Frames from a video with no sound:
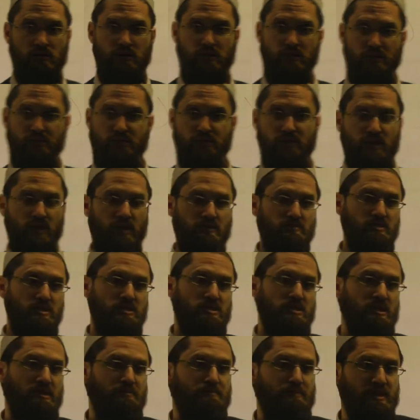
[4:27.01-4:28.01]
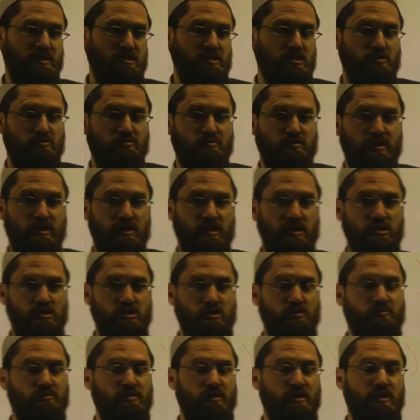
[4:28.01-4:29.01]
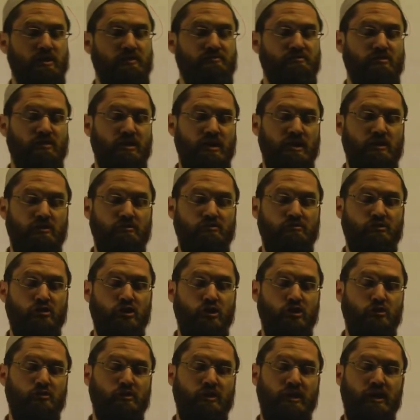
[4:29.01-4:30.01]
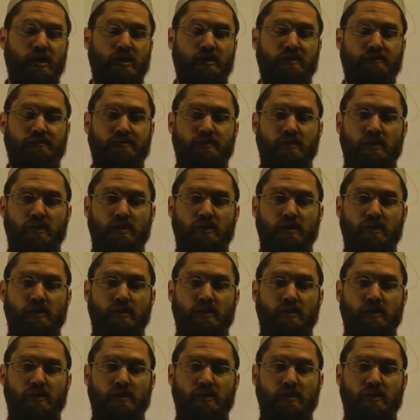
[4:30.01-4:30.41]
if he comes as an ambassador of English, of the UK.